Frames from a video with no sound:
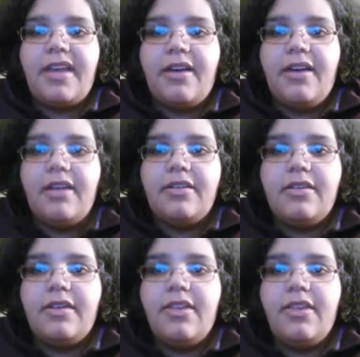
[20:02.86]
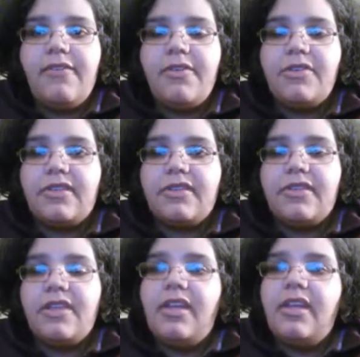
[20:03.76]
on the
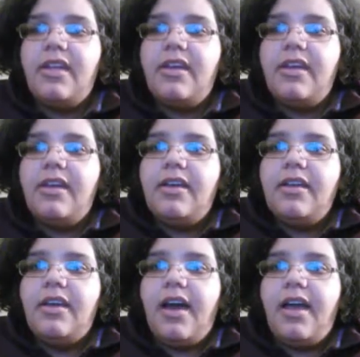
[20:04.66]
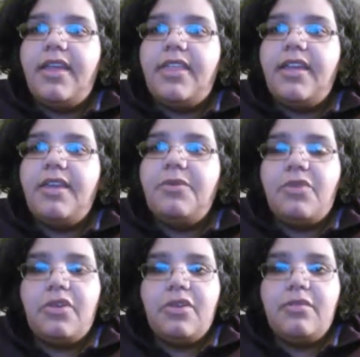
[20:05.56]
verses. I think it was
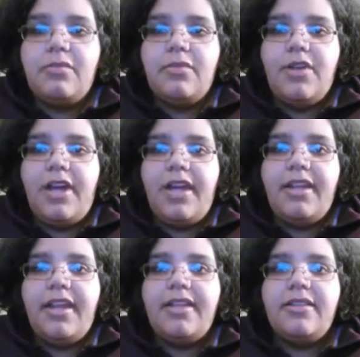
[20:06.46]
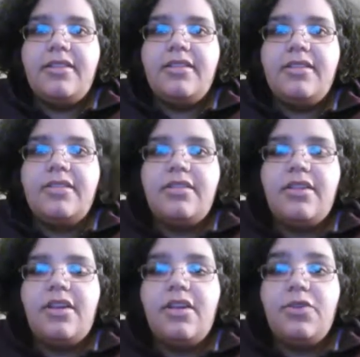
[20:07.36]
good. I liked
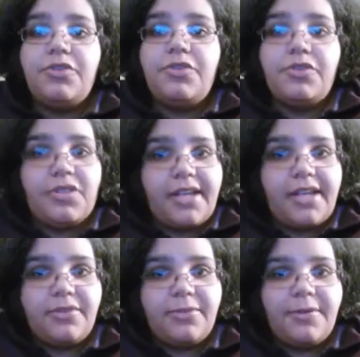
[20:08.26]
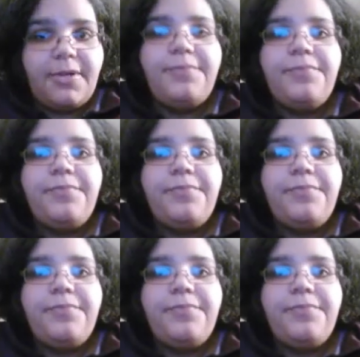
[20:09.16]
the conclusion to Jack's story.